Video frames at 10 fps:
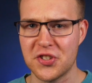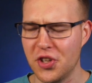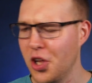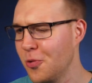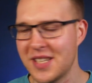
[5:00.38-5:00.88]

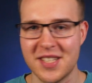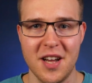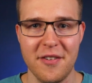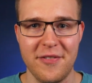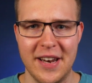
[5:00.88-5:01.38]
slow and
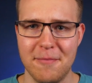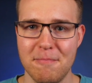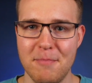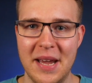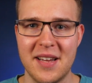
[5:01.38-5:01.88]
stuff and
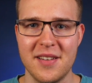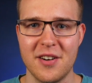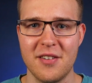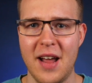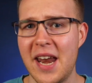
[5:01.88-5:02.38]
make
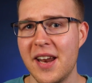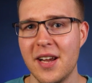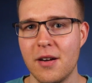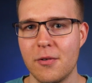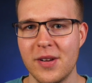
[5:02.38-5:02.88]
your
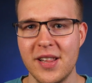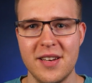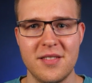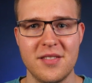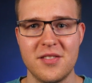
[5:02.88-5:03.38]
editing really
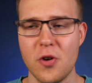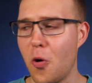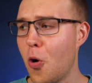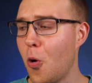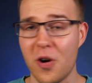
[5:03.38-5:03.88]

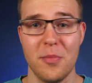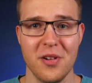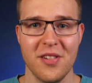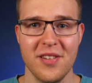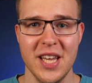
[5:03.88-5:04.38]

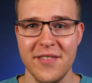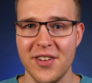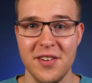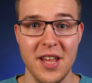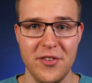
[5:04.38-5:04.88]
horrible,
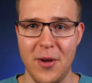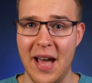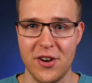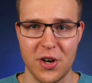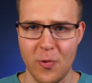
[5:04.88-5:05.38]
even if you
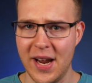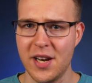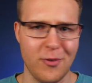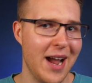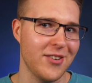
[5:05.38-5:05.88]
have a great
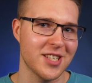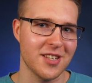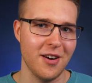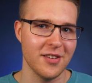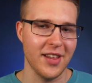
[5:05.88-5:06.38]
graphics
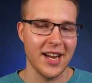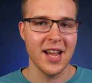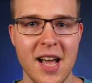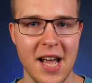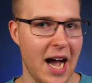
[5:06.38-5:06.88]
card. Like,
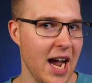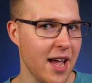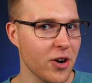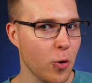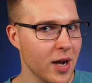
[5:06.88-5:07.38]
I
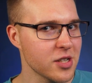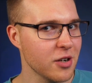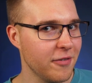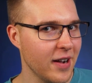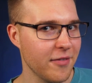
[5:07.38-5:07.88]
have a
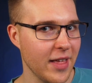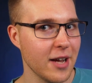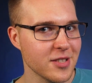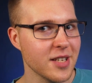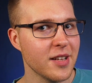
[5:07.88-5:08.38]
Quadro
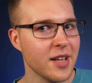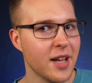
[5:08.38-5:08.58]
5000,